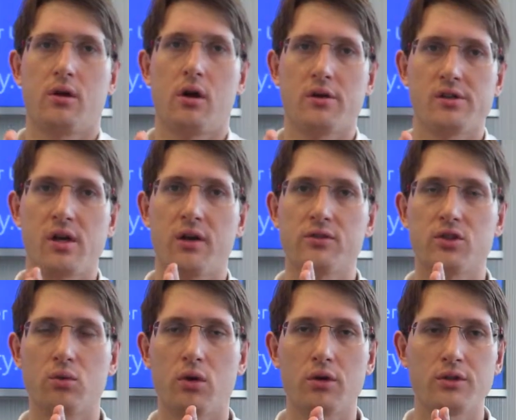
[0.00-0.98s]
ourselves
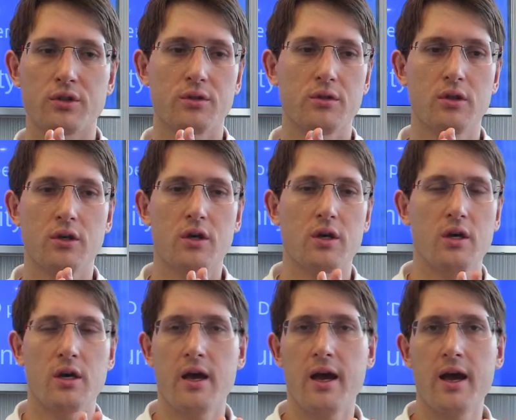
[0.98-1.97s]
towards,
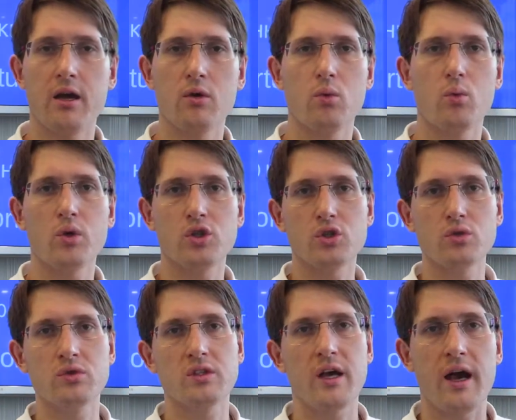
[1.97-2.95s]
and we
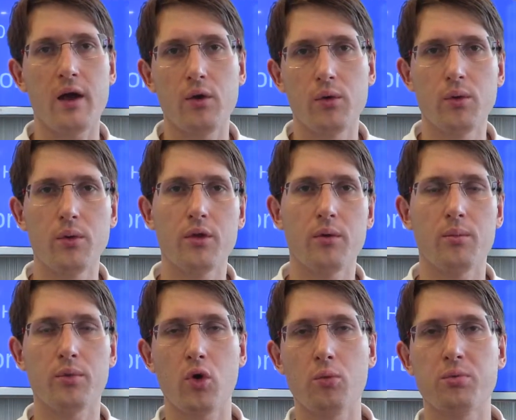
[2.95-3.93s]
choose the
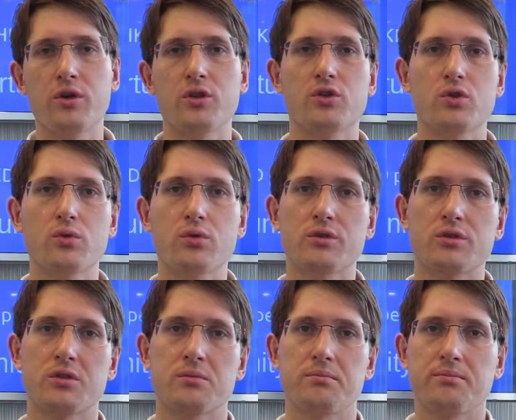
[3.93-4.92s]
appropriate
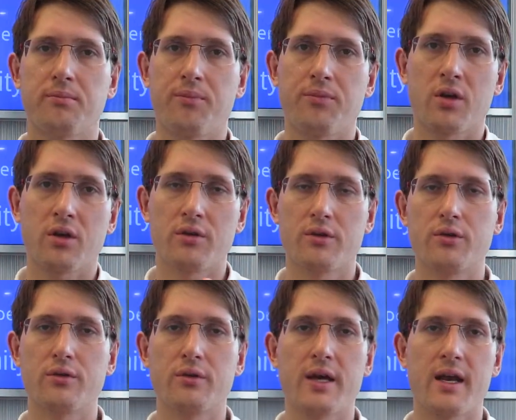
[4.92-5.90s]
tools
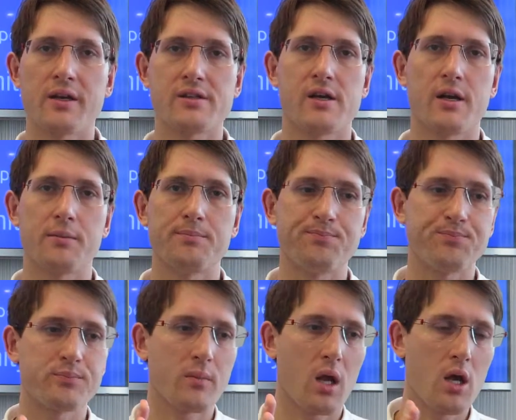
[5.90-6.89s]
to get us there.
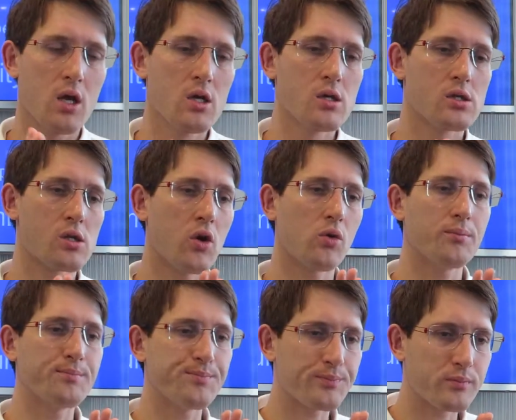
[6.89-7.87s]
So
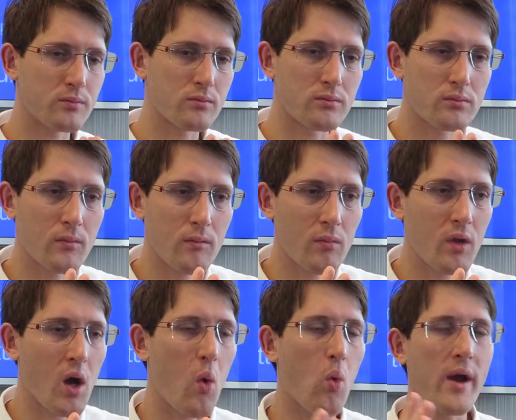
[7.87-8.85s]

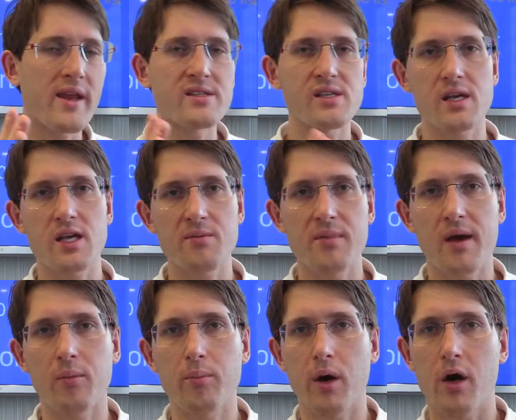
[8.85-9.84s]
what is an
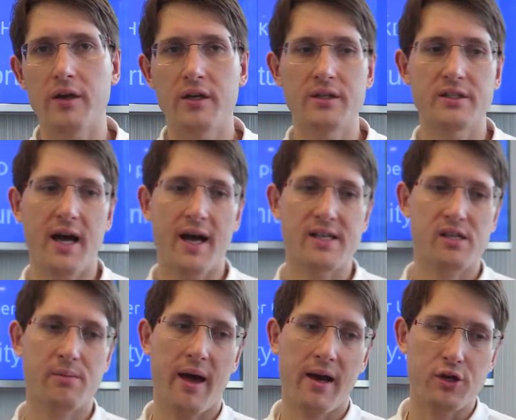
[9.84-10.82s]
email bot task
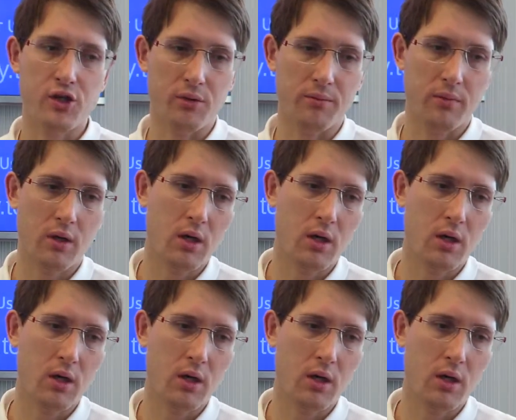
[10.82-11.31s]
manager?